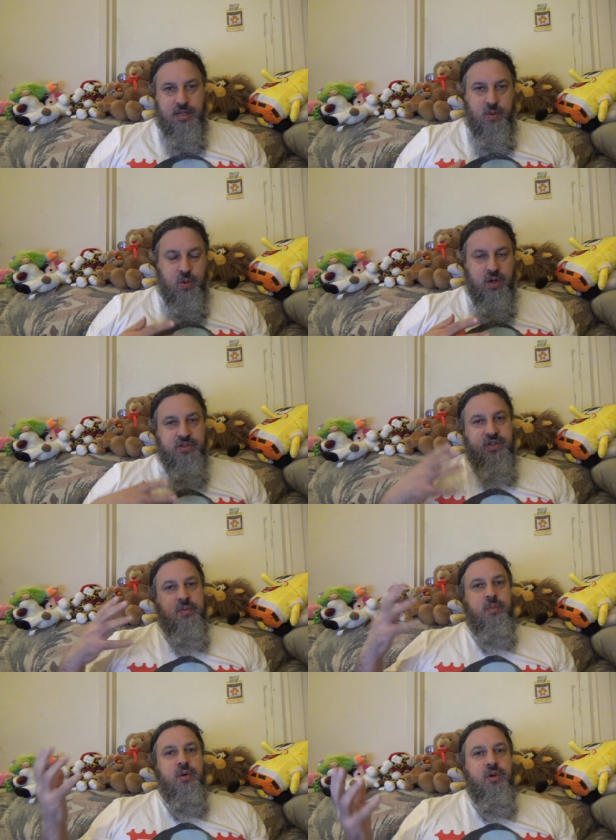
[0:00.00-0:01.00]
where does it
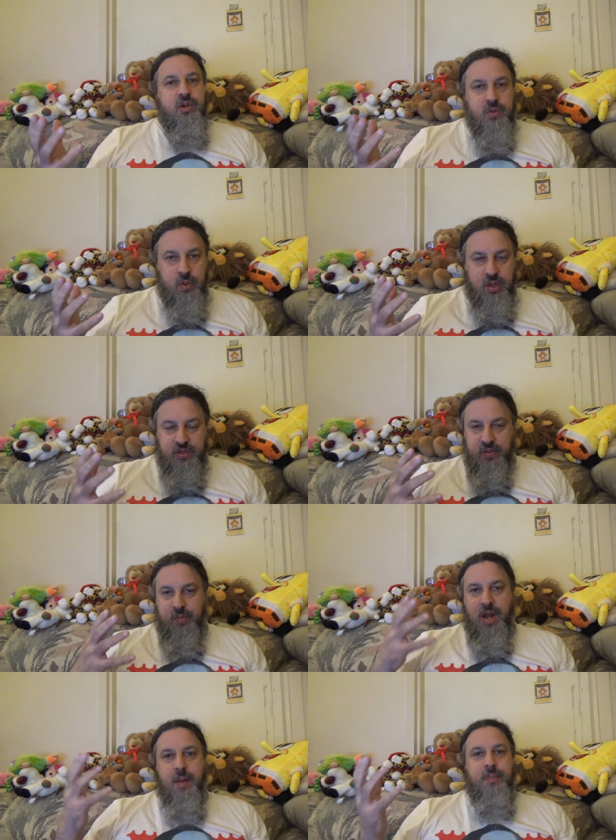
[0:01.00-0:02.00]
emerge, where does it
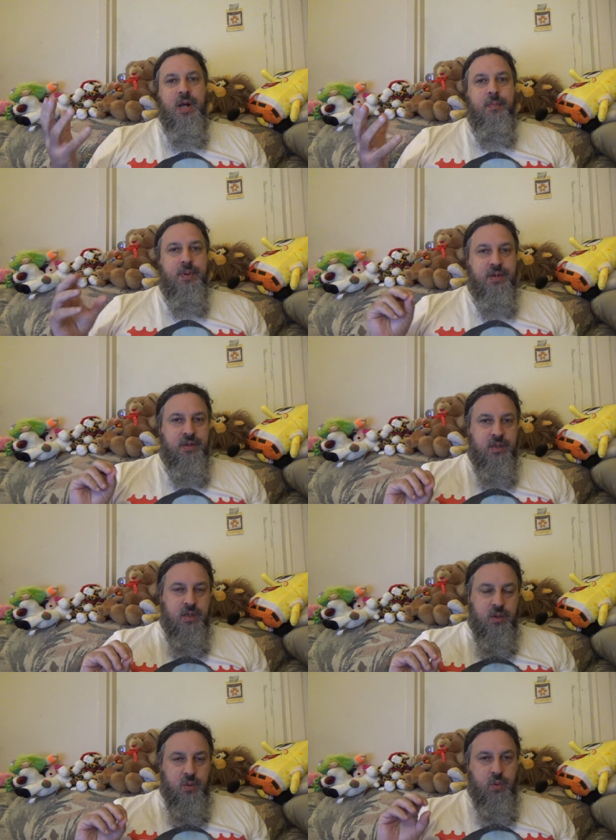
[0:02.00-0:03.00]
pop up, and
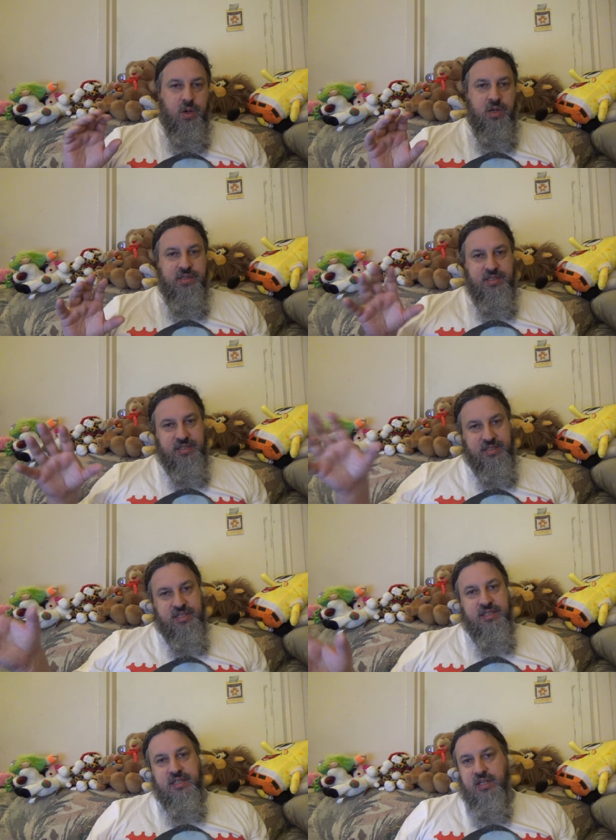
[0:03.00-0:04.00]
where is its
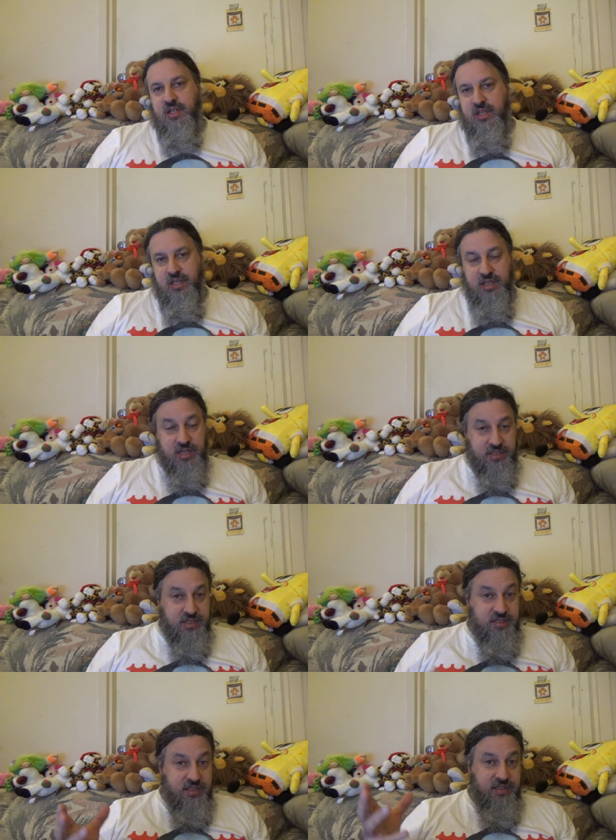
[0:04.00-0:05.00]

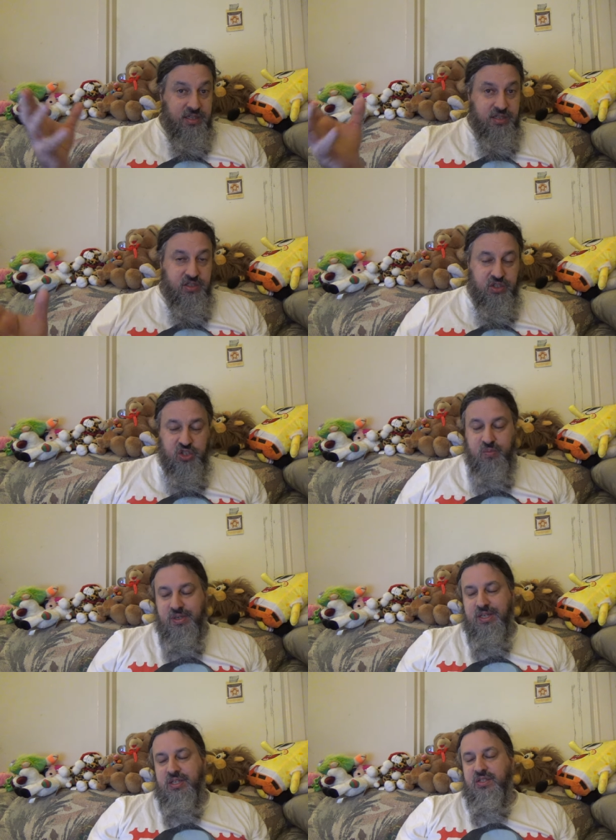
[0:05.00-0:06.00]
existence in
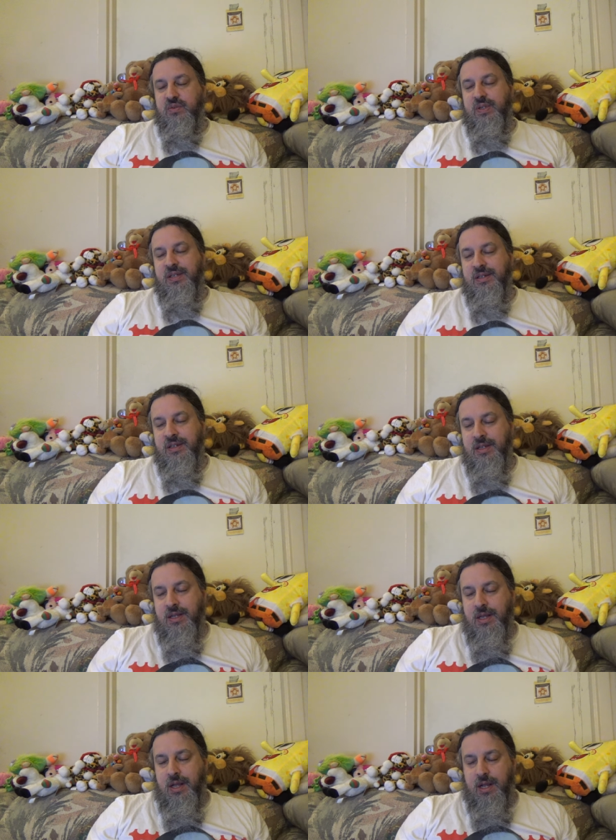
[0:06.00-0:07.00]
human history?
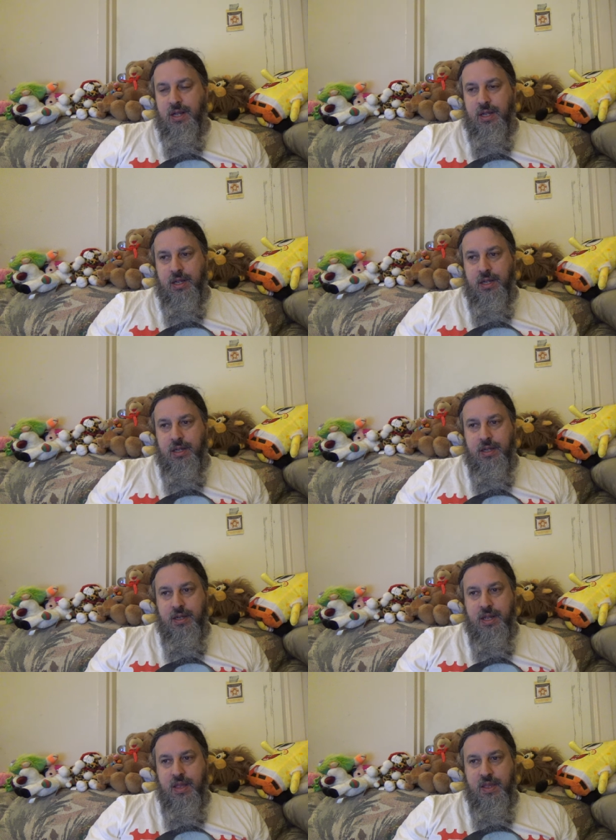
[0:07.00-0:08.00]

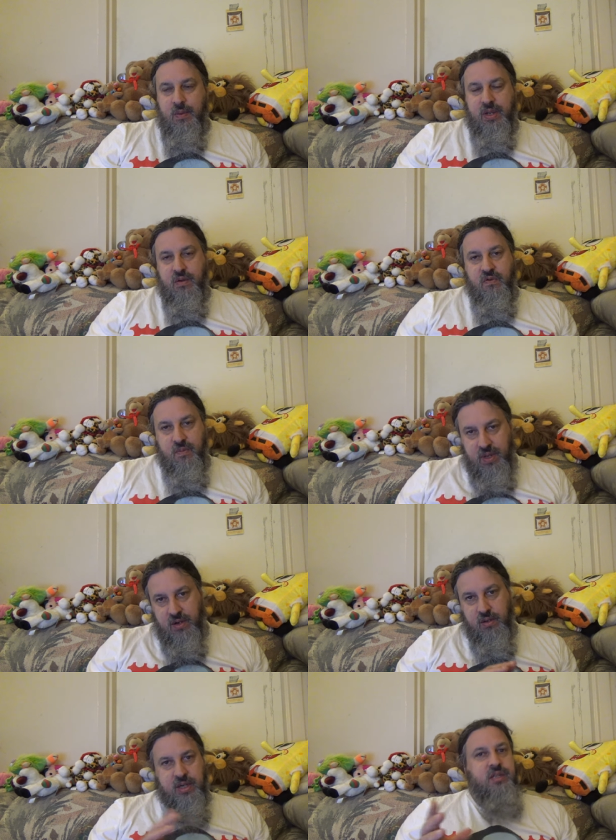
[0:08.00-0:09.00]
And then we can go from there
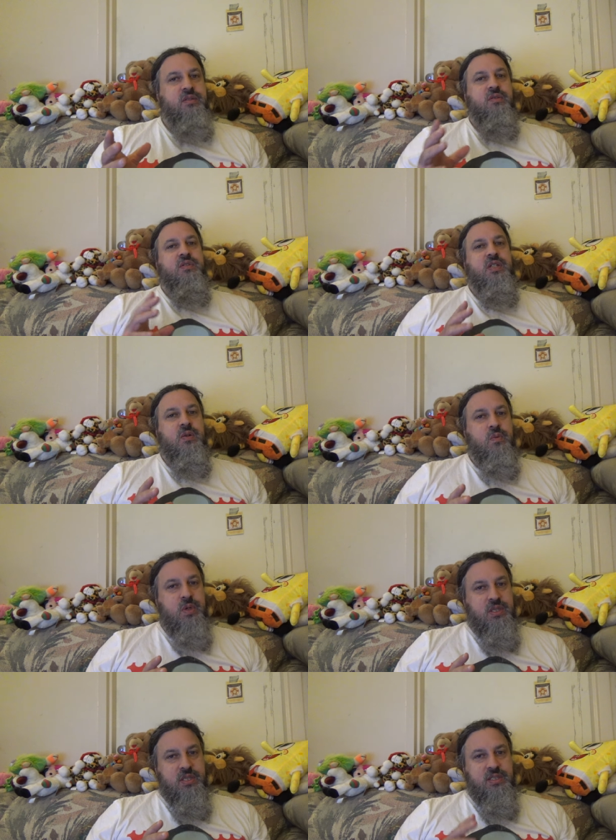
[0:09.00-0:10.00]
and look at sort of see
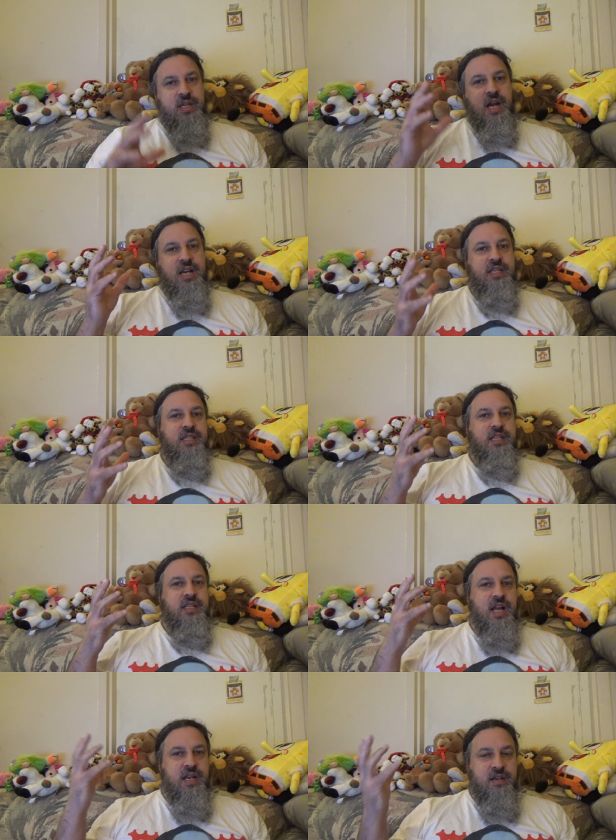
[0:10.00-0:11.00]
what societies had
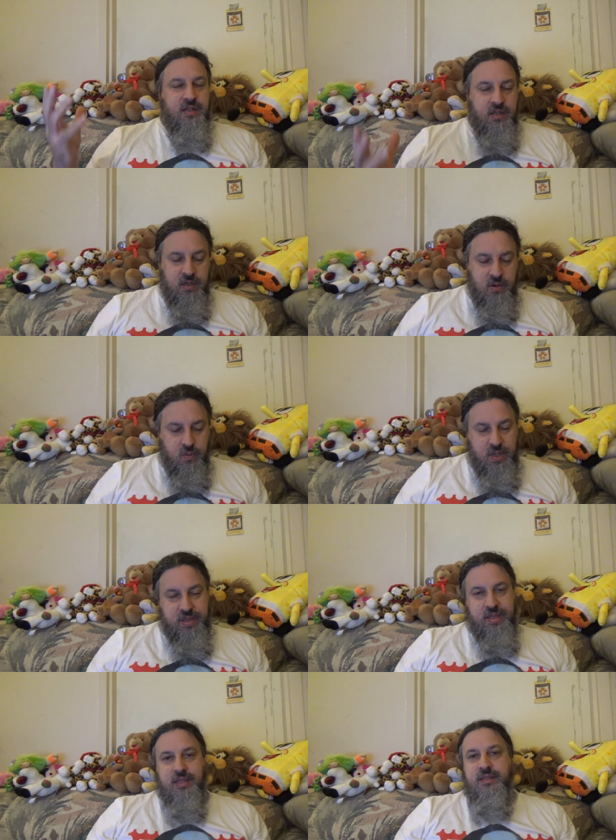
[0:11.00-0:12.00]
done
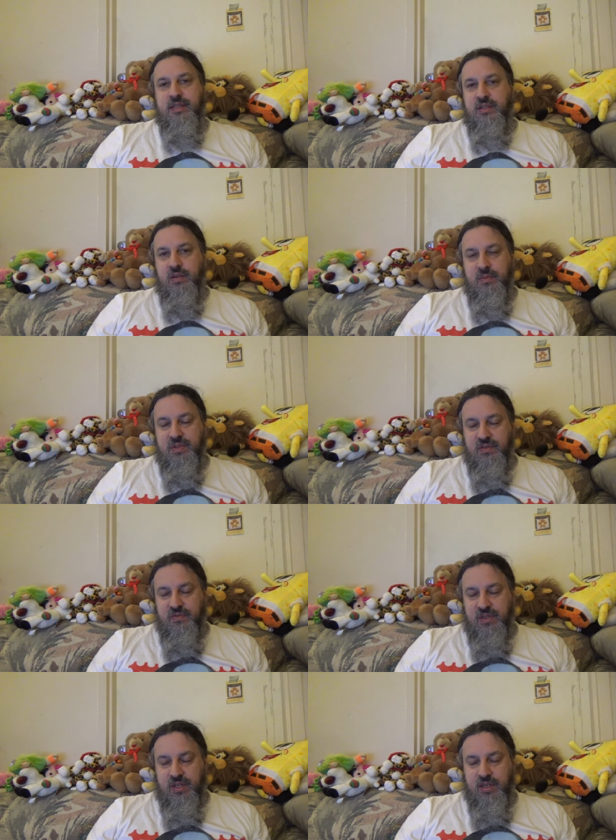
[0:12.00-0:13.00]
with this in terms
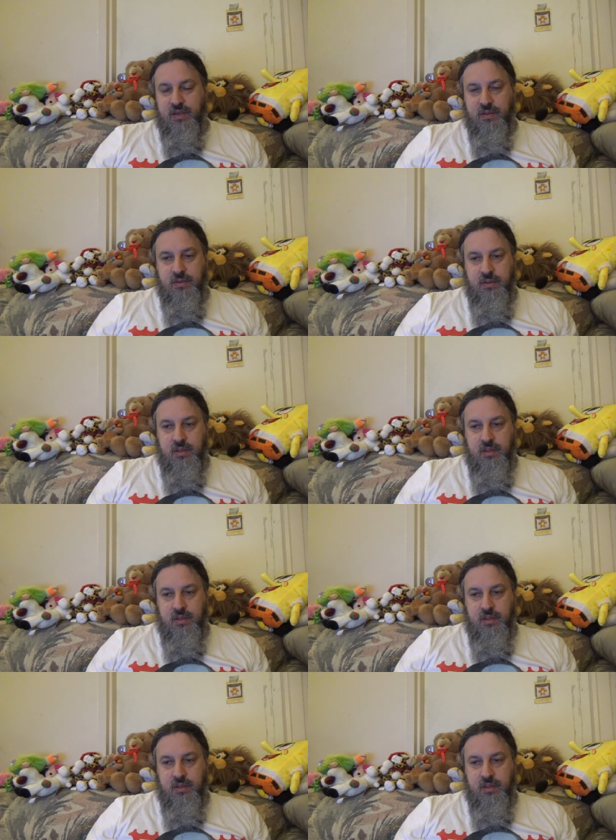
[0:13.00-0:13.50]
of